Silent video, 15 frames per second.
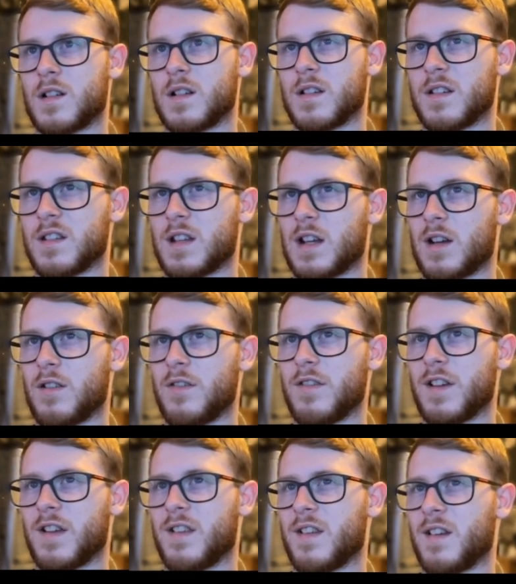Because now
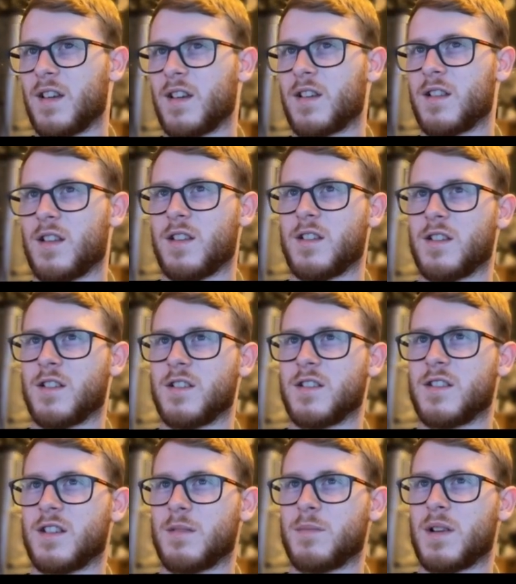if I take, then you can
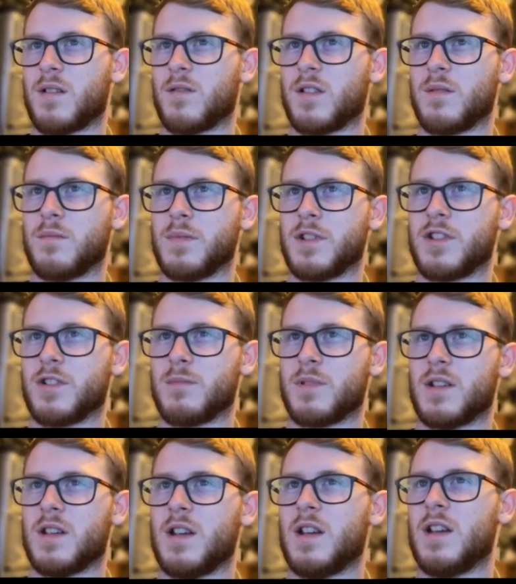just take back with the bishop.
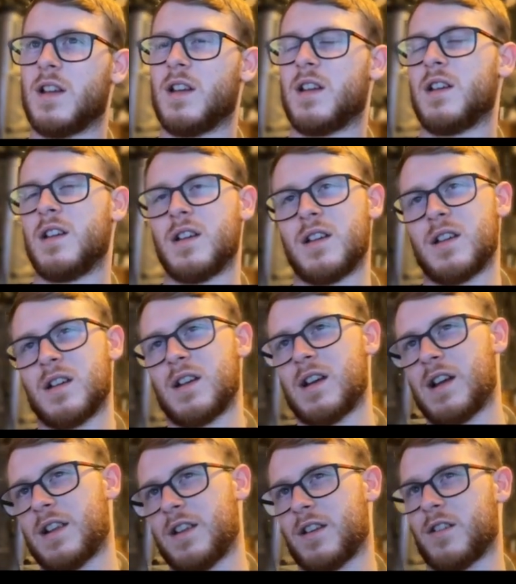
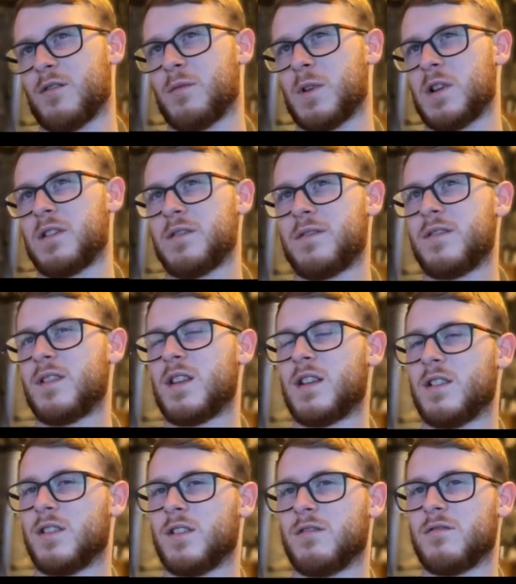I don't know, man.
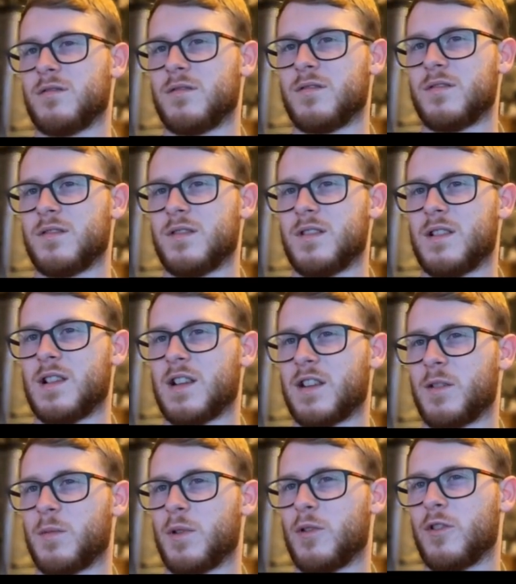I don't know. Let
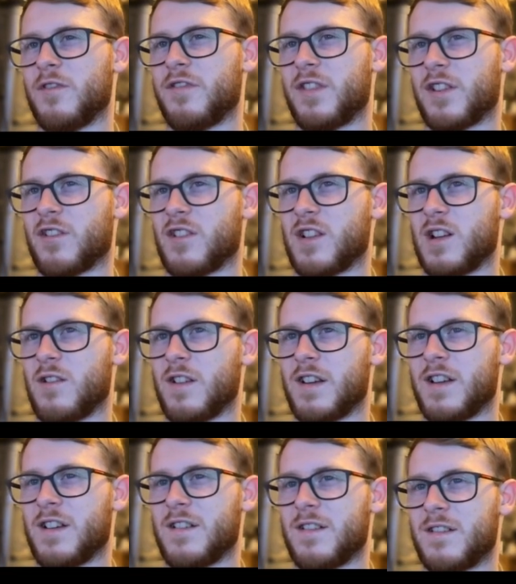the opponent figure it out,
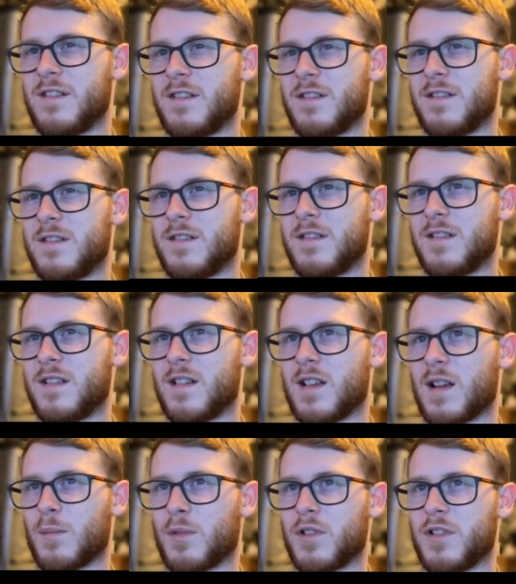innit?
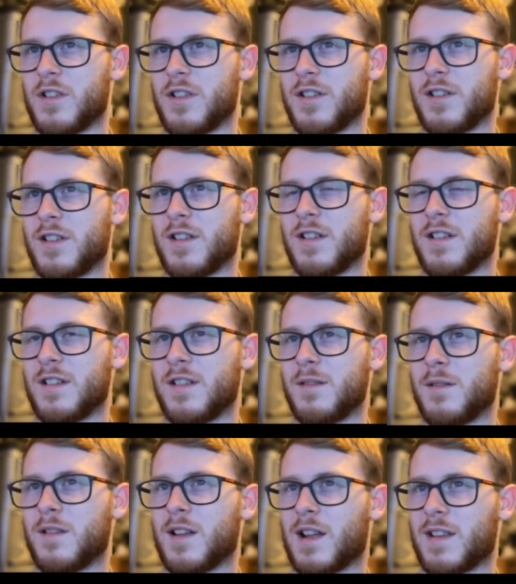I'm going to
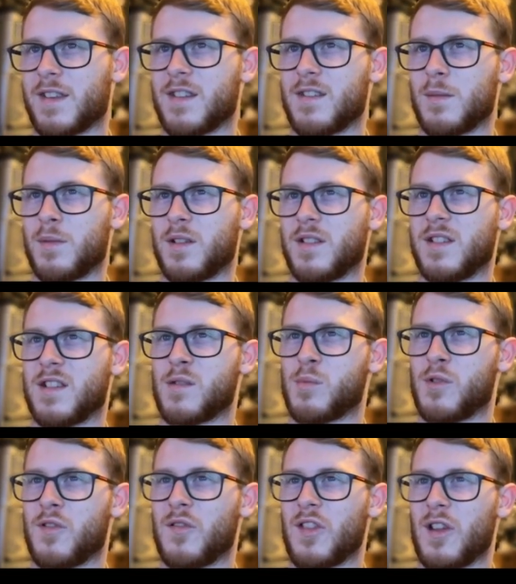anticipate
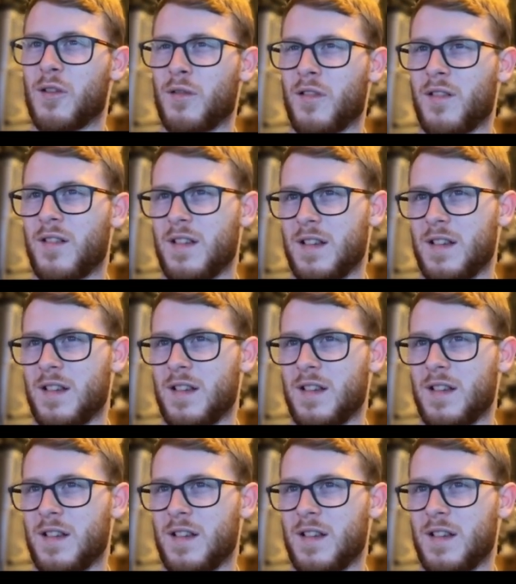this move, though.